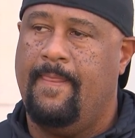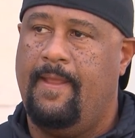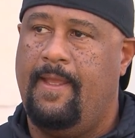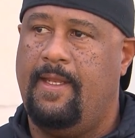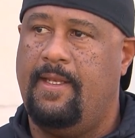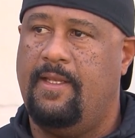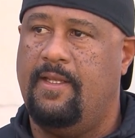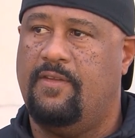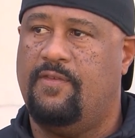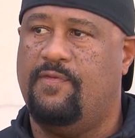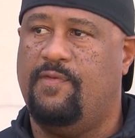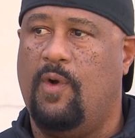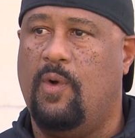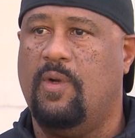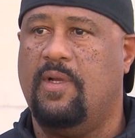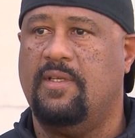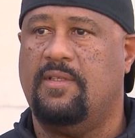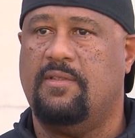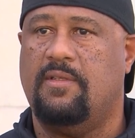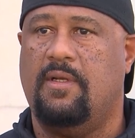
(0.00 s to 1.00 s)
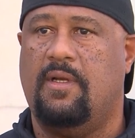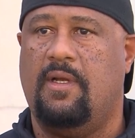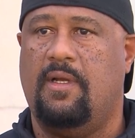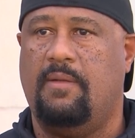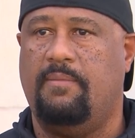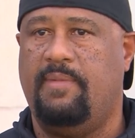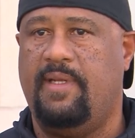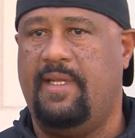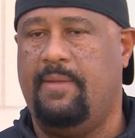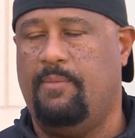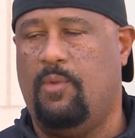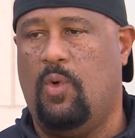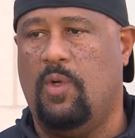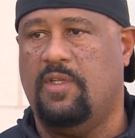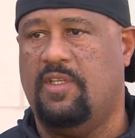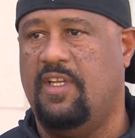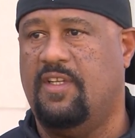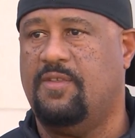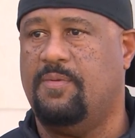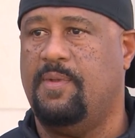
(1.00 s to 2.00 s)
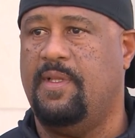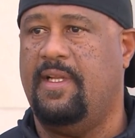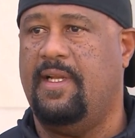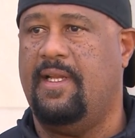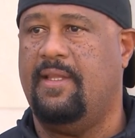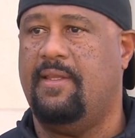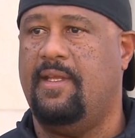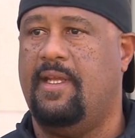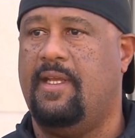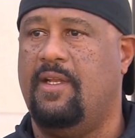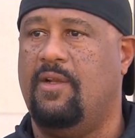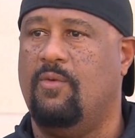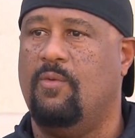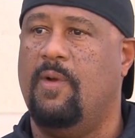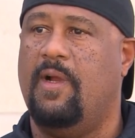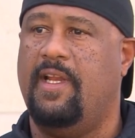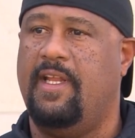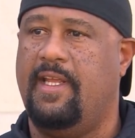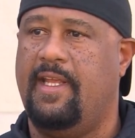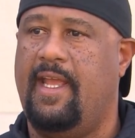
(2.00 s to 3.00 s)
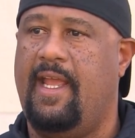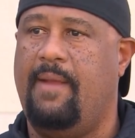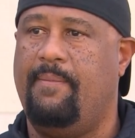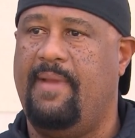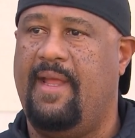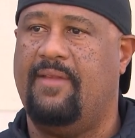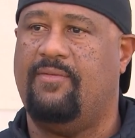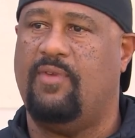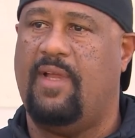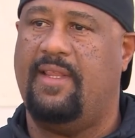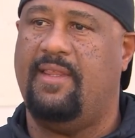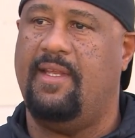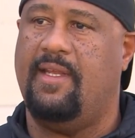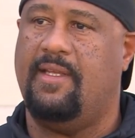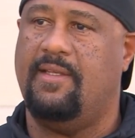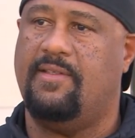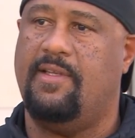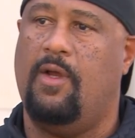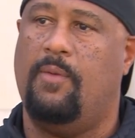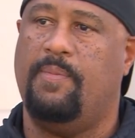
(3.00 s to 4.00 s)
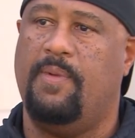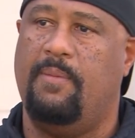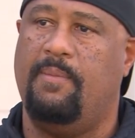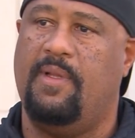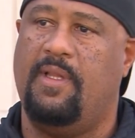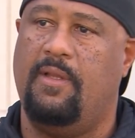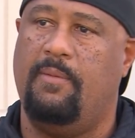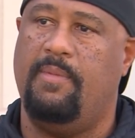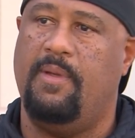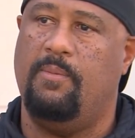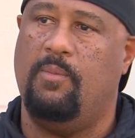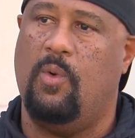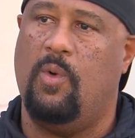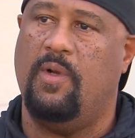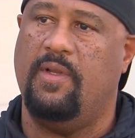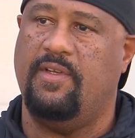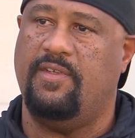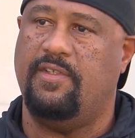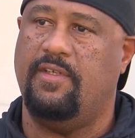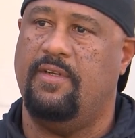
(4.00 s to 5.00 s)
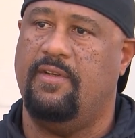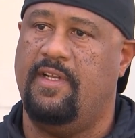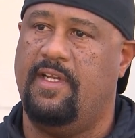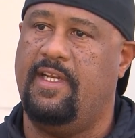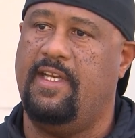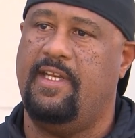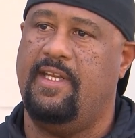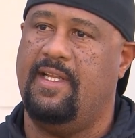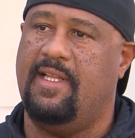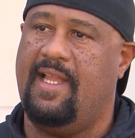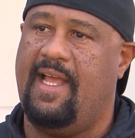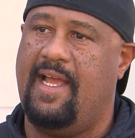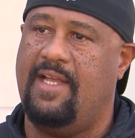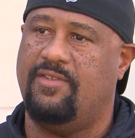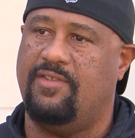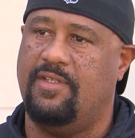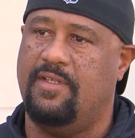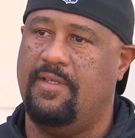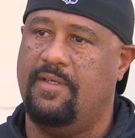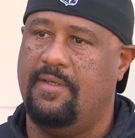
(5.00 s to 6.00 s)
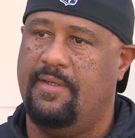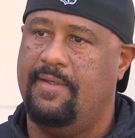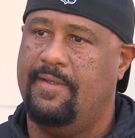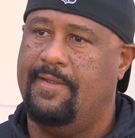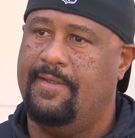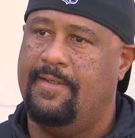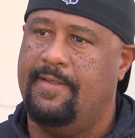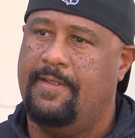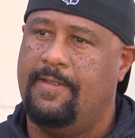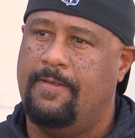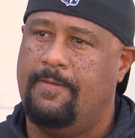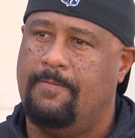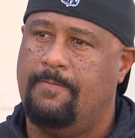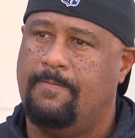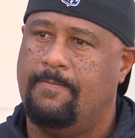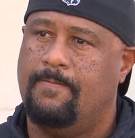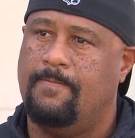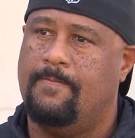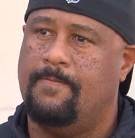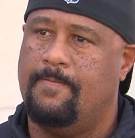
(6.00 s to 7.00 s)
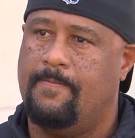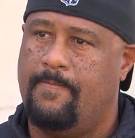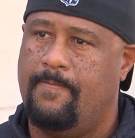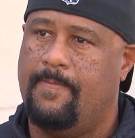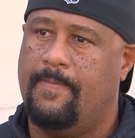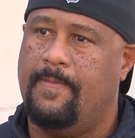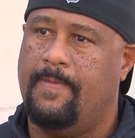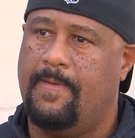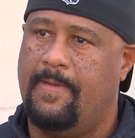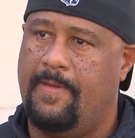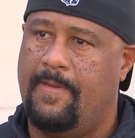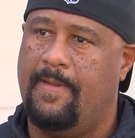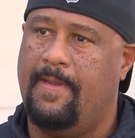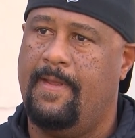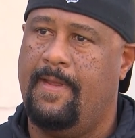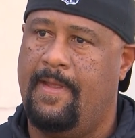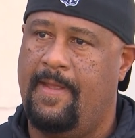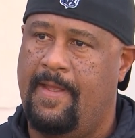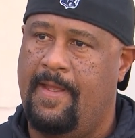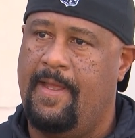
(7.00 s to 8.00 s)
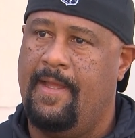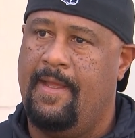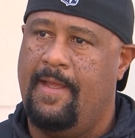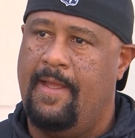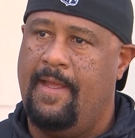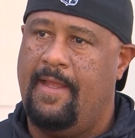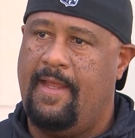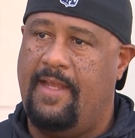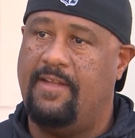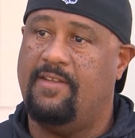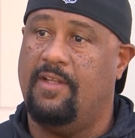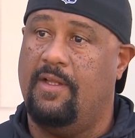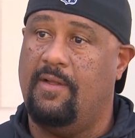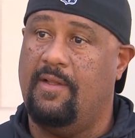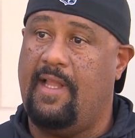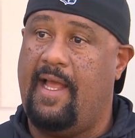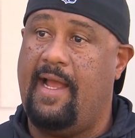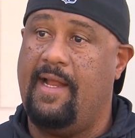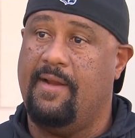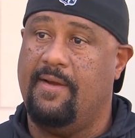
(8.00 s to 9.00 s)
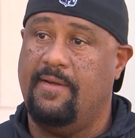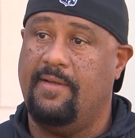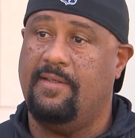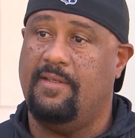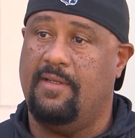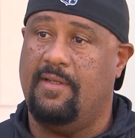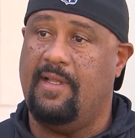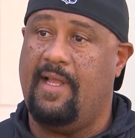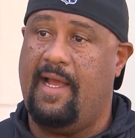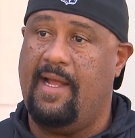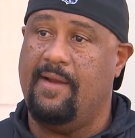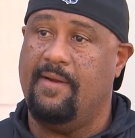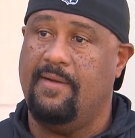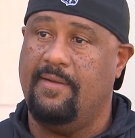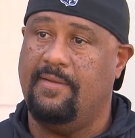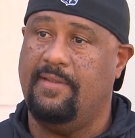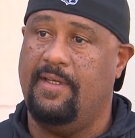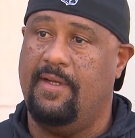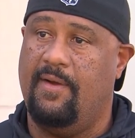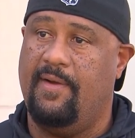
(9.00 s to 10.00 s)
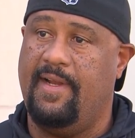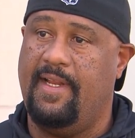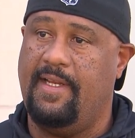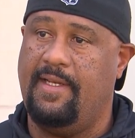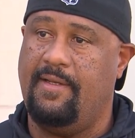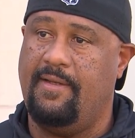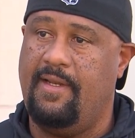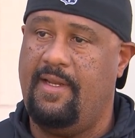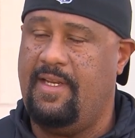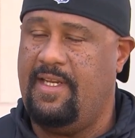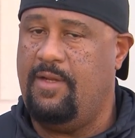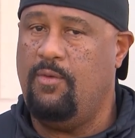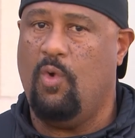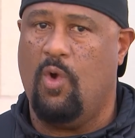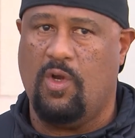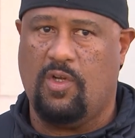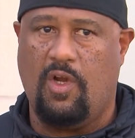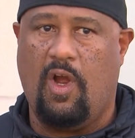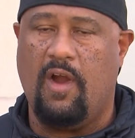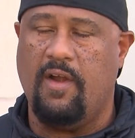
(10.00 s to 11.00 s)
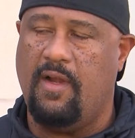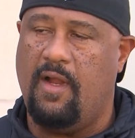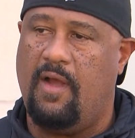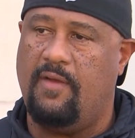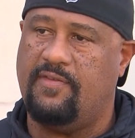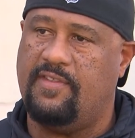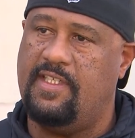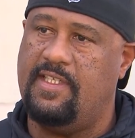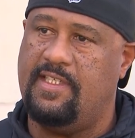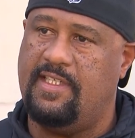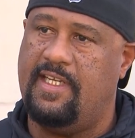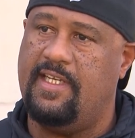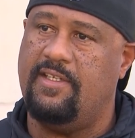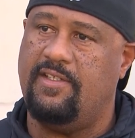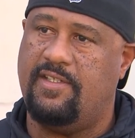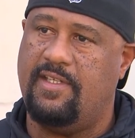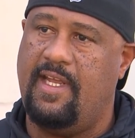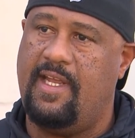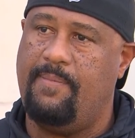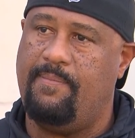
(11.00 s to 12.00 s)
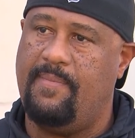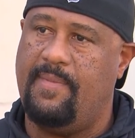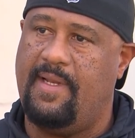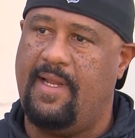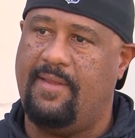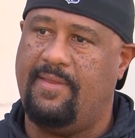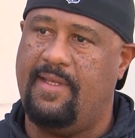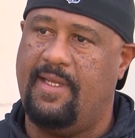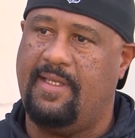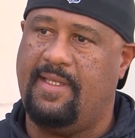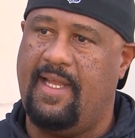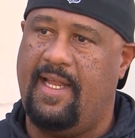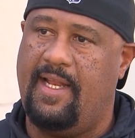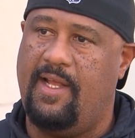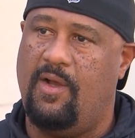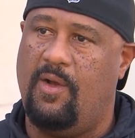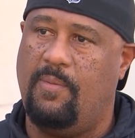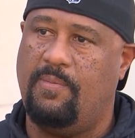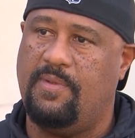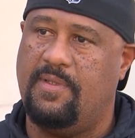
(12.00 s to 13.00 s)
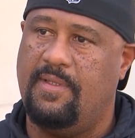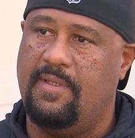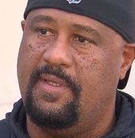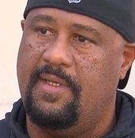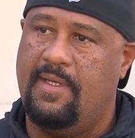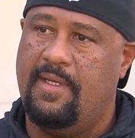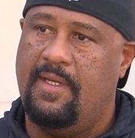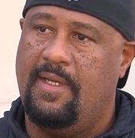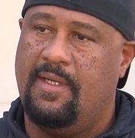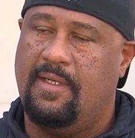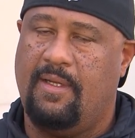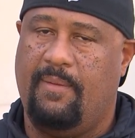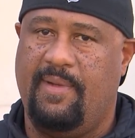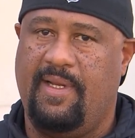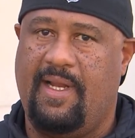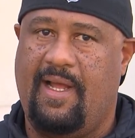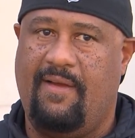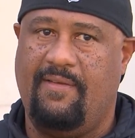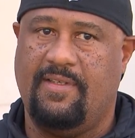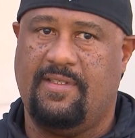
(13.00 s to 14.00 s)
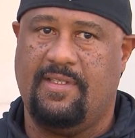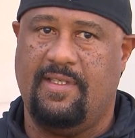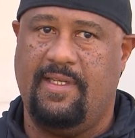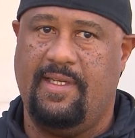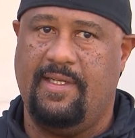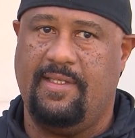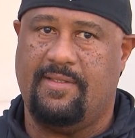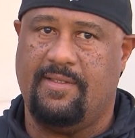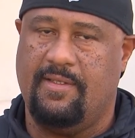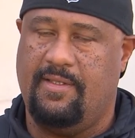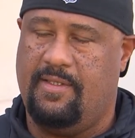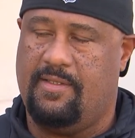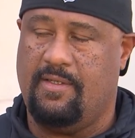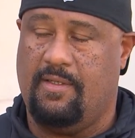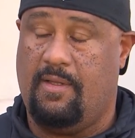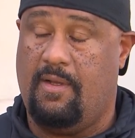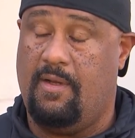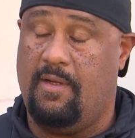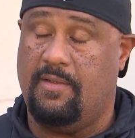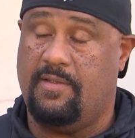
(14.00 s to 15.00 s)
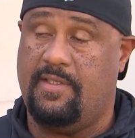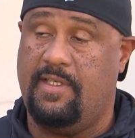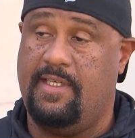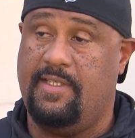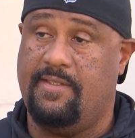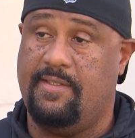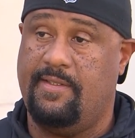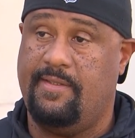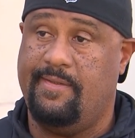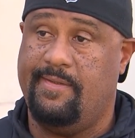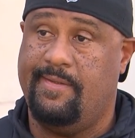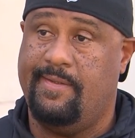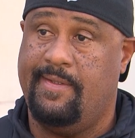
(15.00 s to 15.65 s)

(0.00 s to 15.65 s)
and just focused on being more disciplined, I think, in the running game. That's what I think has helped him a little bit more this year than he did last year. He looks quicker. I mean, it looks like he's, he's a little lighter. He's a little lighter, you know, and he, he worked hard in the offseason to get in shape, and I think that helped. I mean, obviously, it's a, it's a long season,